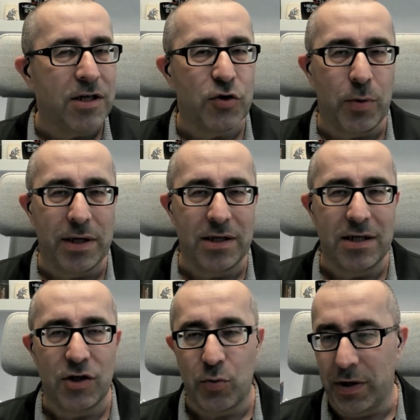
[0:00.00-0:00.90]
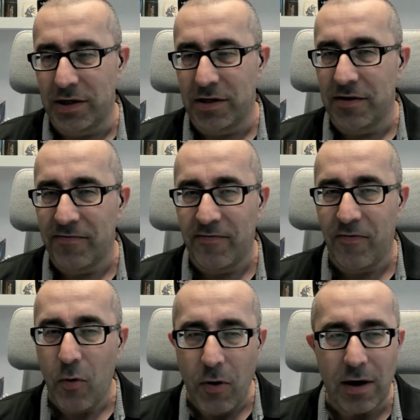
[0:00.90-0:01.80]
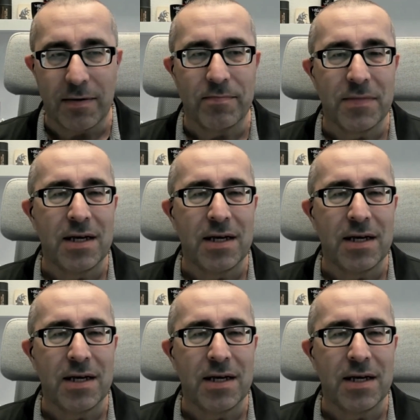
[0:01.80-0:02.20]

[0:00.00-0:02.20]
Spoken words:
2024.